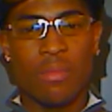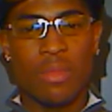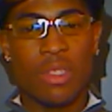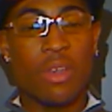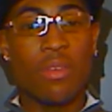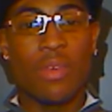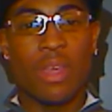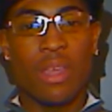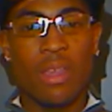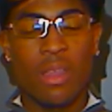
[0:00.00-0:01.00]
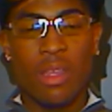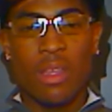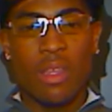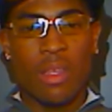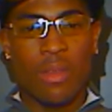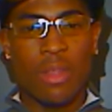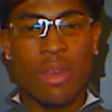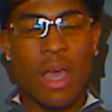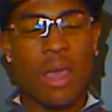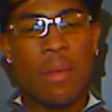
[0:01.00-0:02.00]
survey, and
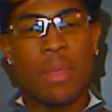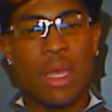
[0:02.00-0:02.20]
I mean,